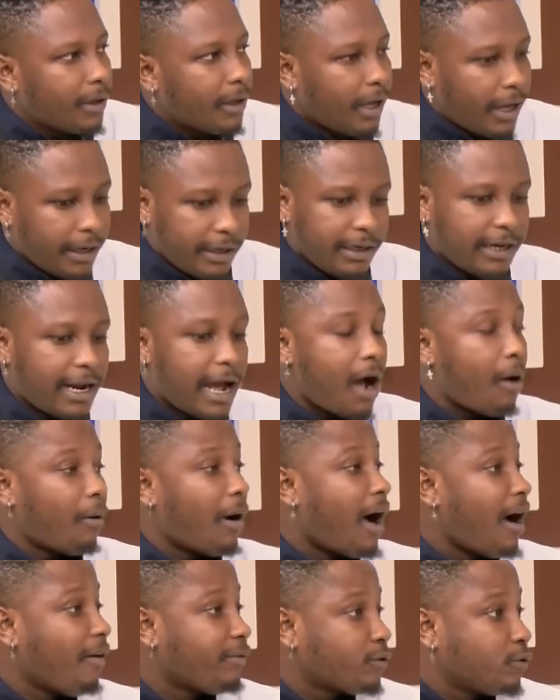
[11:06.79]
And now I
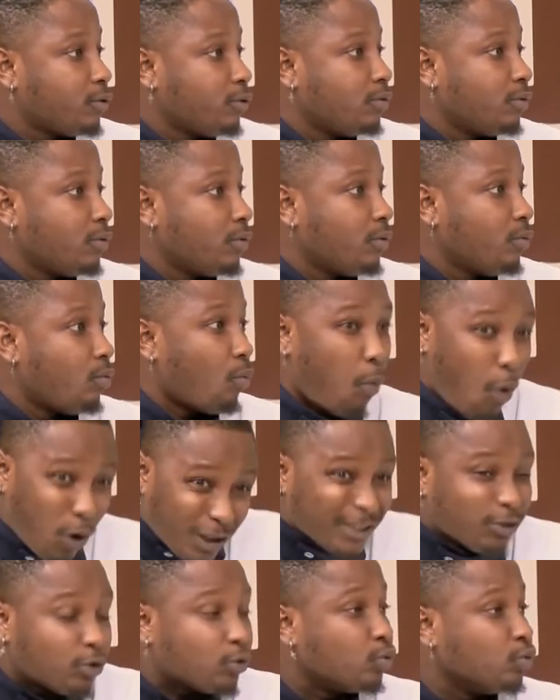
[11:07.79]
have to
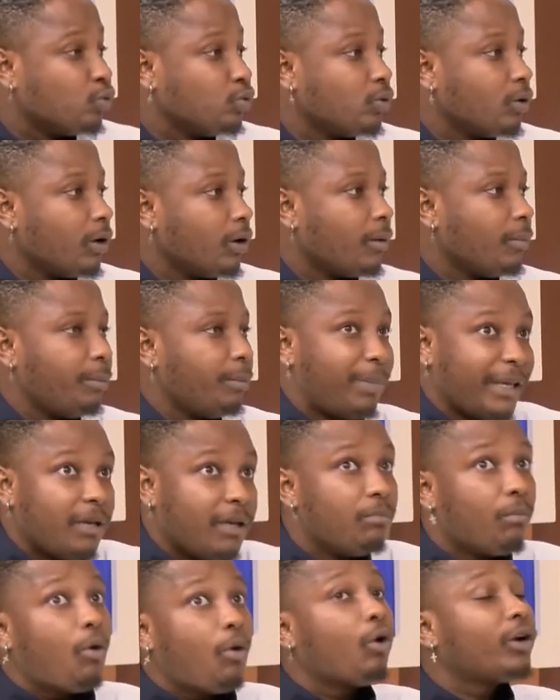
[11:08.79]
want to be
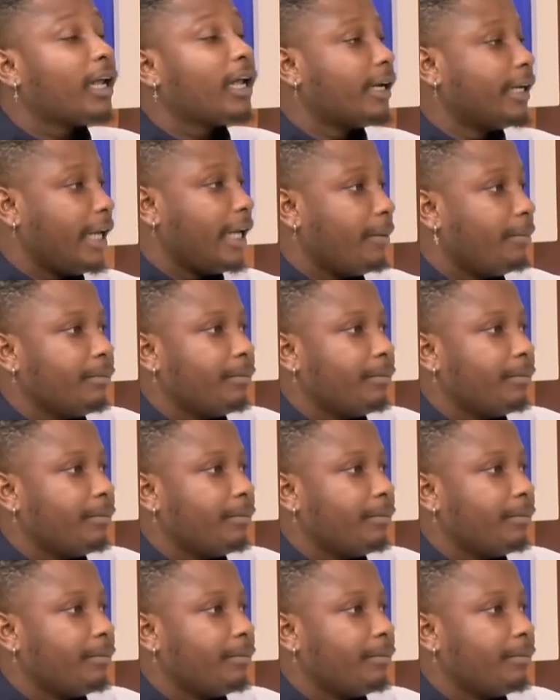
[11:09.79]
more than him.